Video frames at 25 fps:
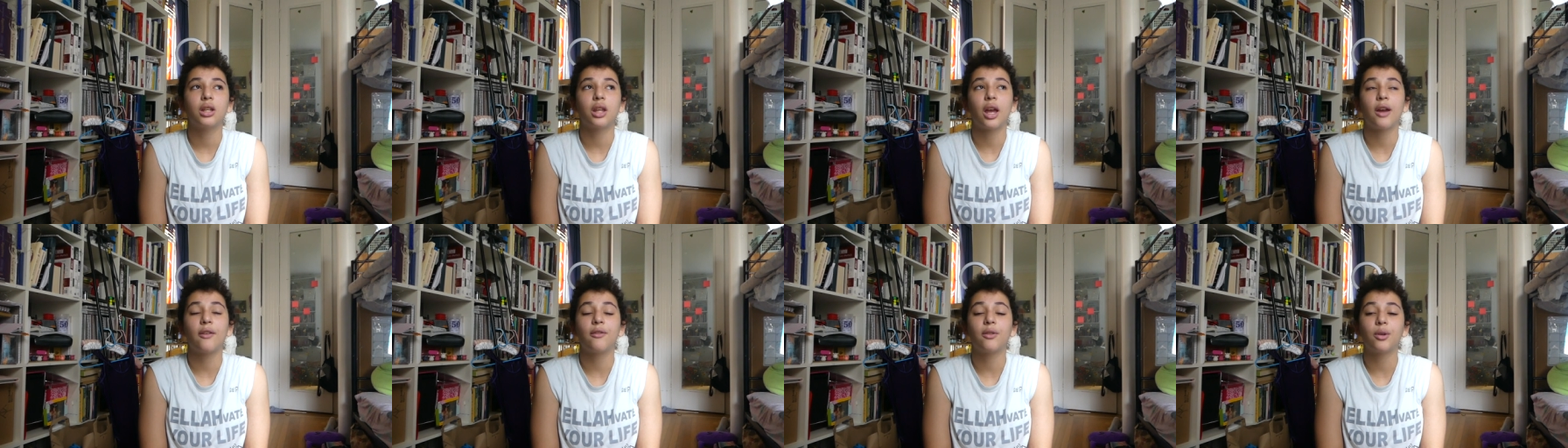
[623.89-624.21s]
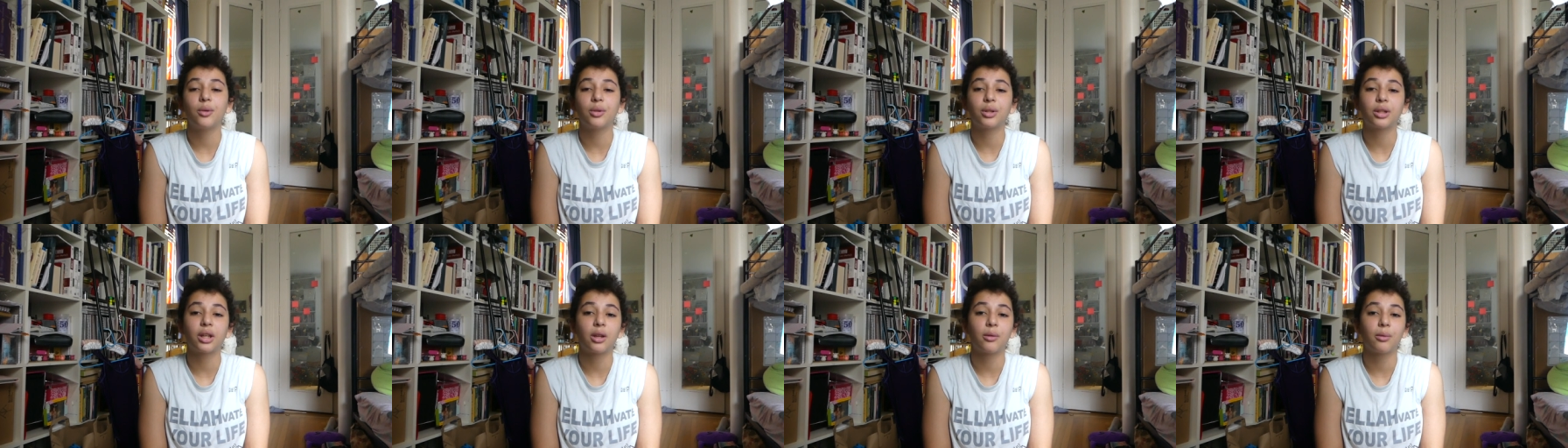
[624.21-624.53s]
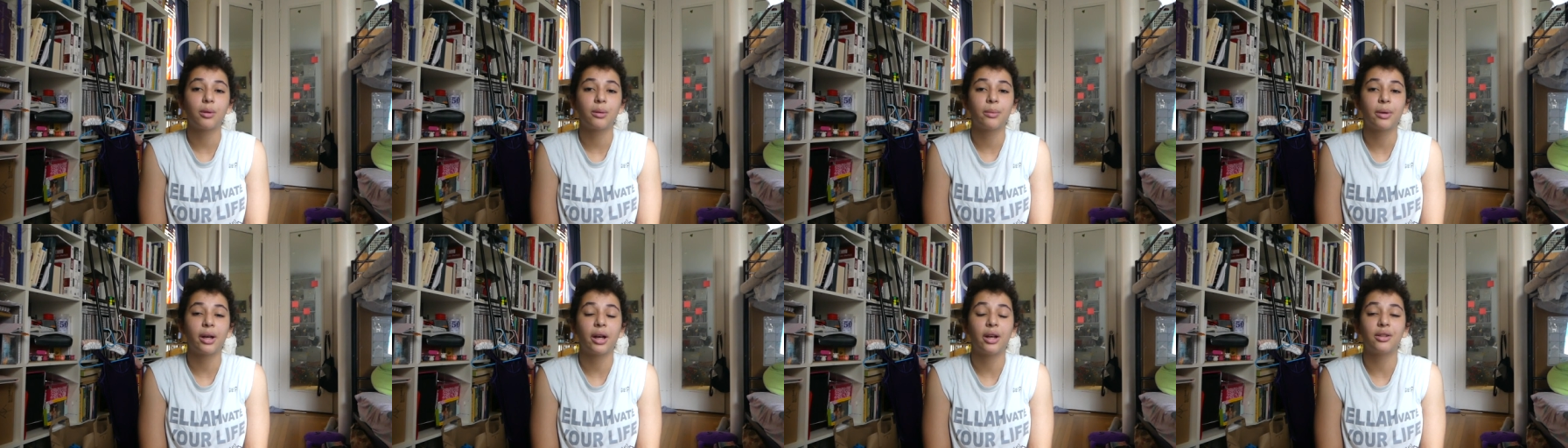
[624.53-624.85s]
everyone was getting
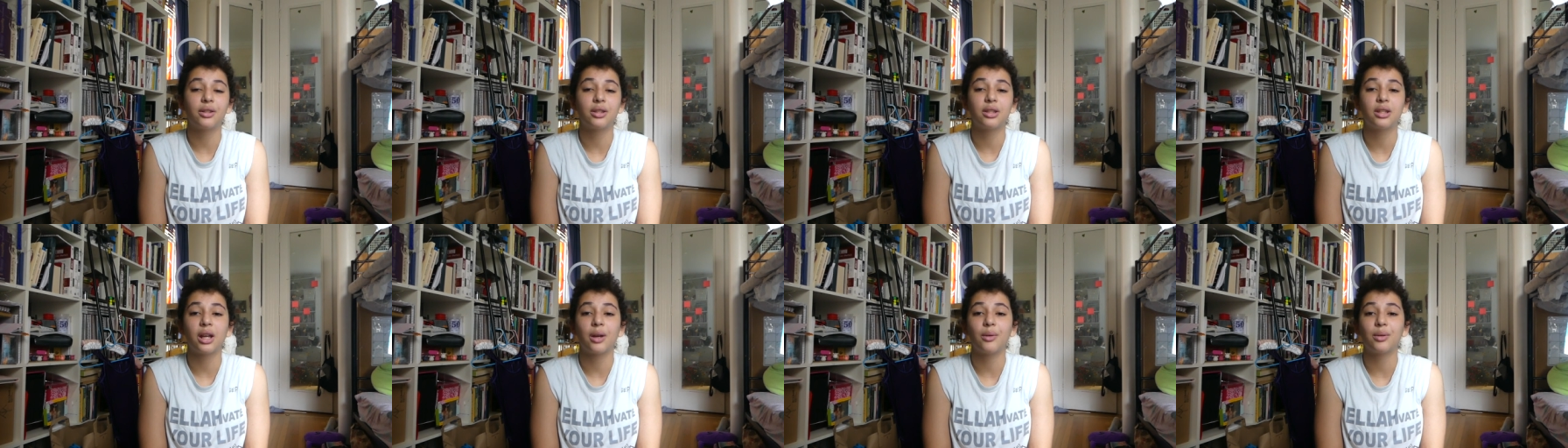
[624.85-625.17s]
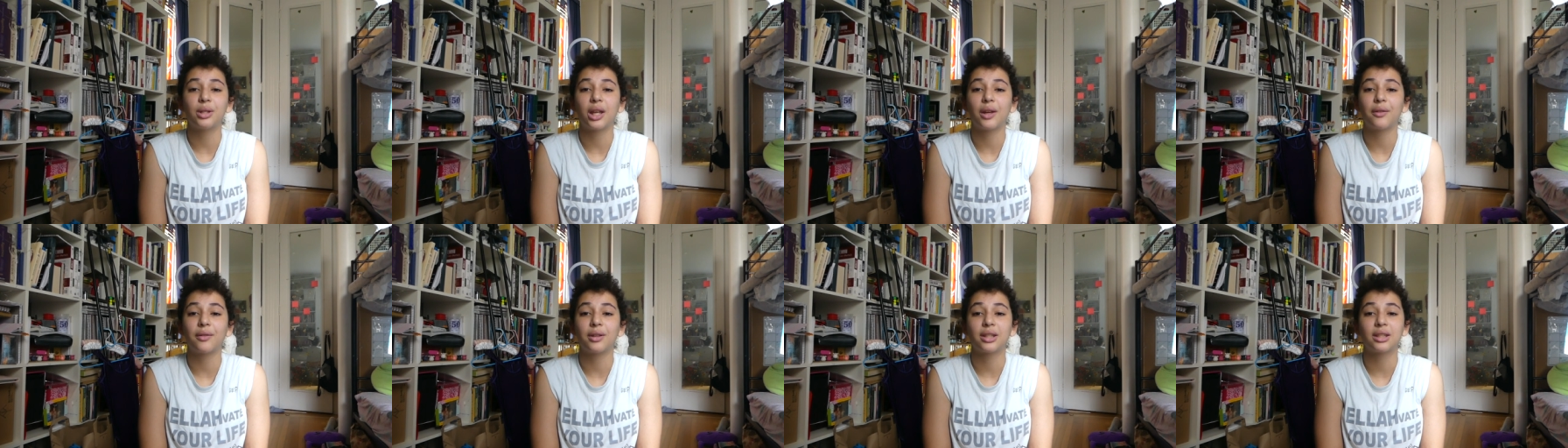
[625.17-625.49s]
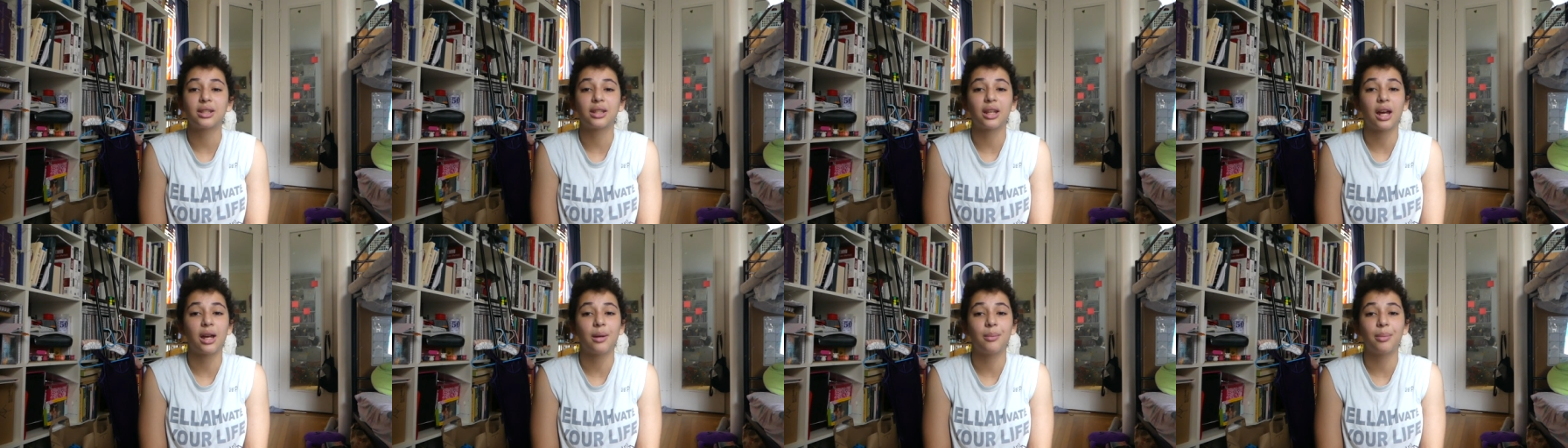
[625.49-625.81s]
ring balances, and I was having
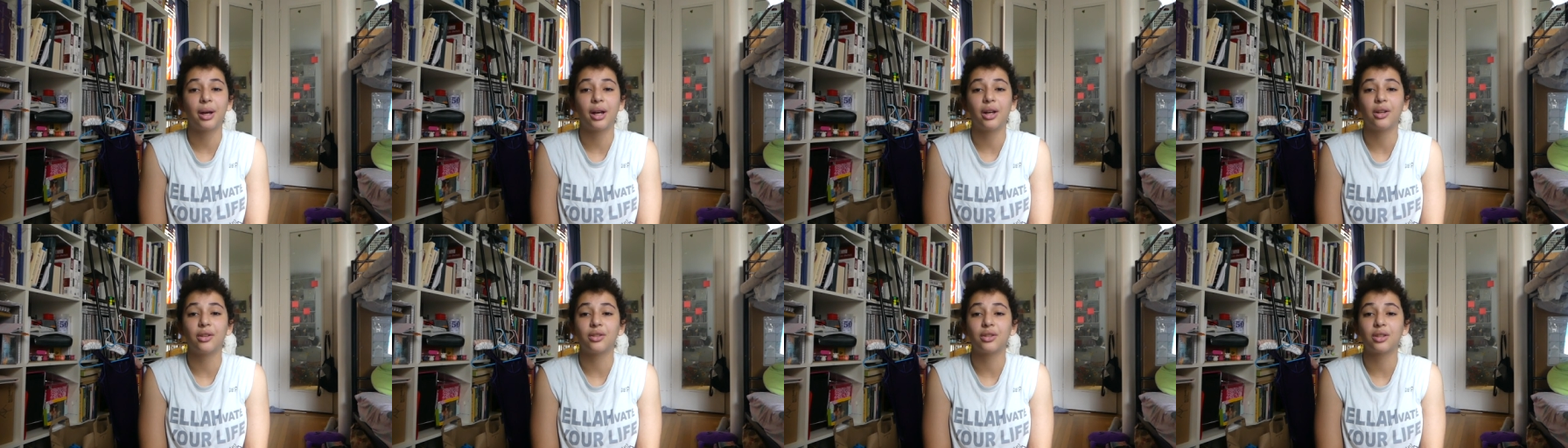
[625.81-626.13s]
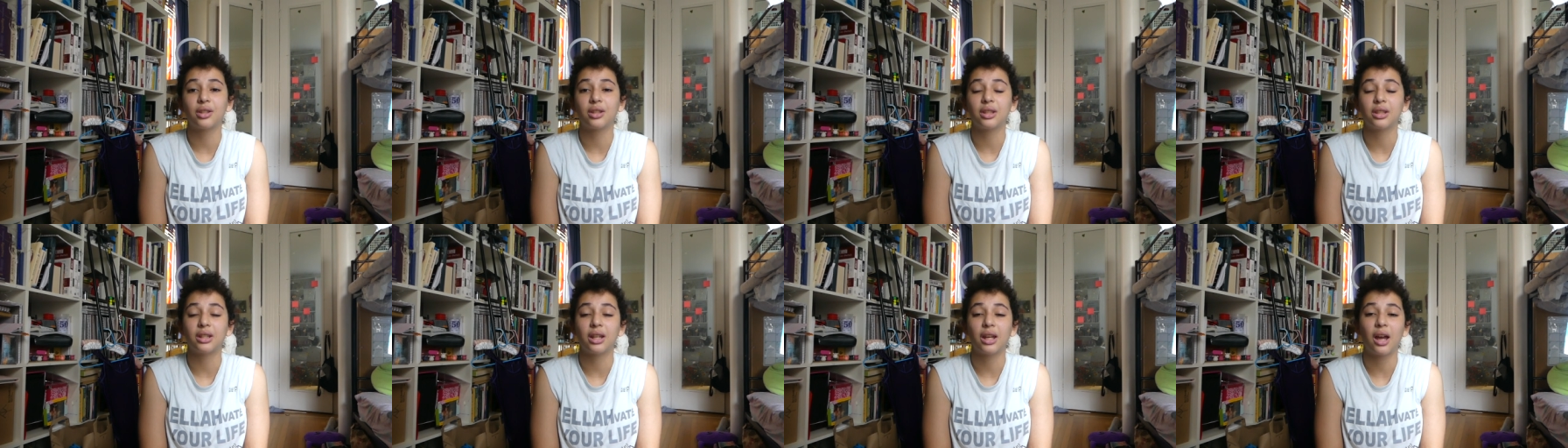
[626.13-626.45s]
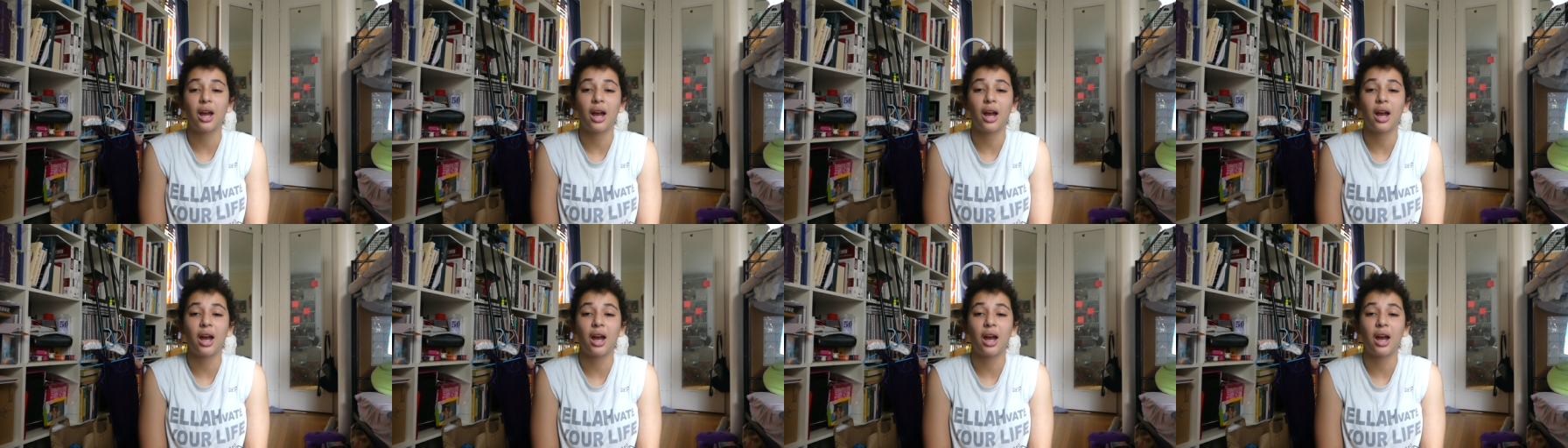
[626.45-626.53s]
side balances